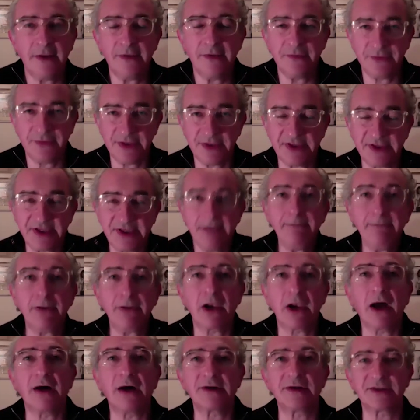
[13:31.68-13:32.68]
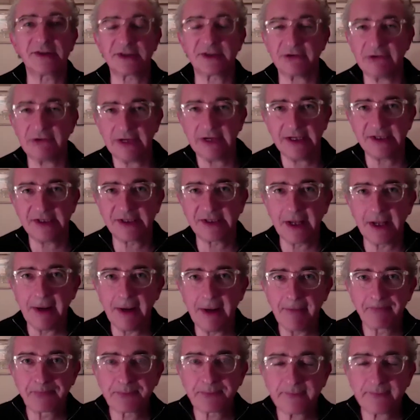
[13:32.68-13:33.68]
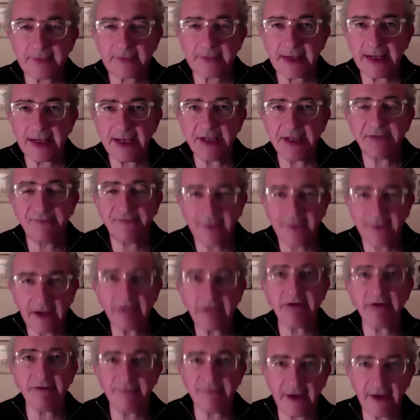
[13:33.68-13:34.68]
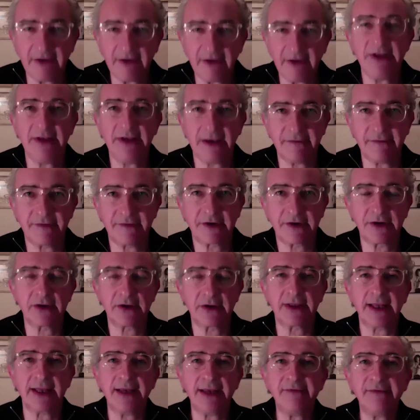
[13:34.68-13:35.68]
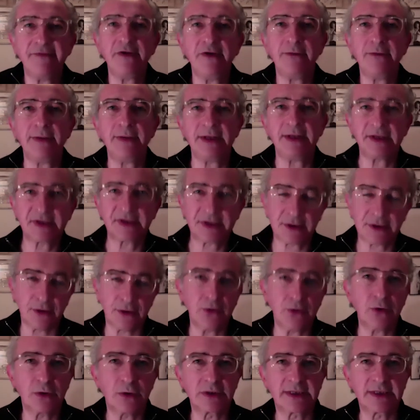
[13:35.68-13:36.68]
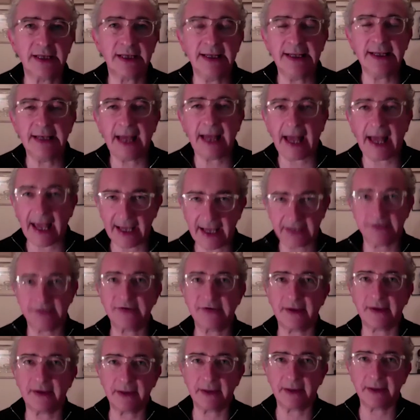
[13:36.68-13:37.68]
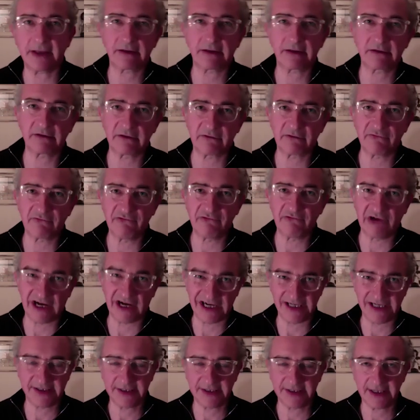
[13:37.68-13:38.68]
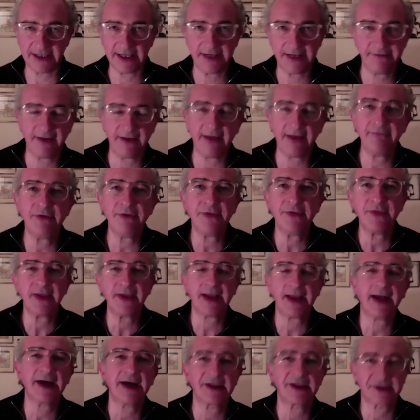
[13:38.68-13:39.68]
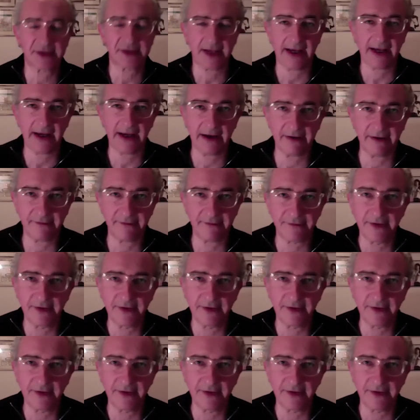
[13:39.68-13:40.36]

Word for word: the simple answer is, it's very, very difficult if you've been schooled in academic writing, if everything has to have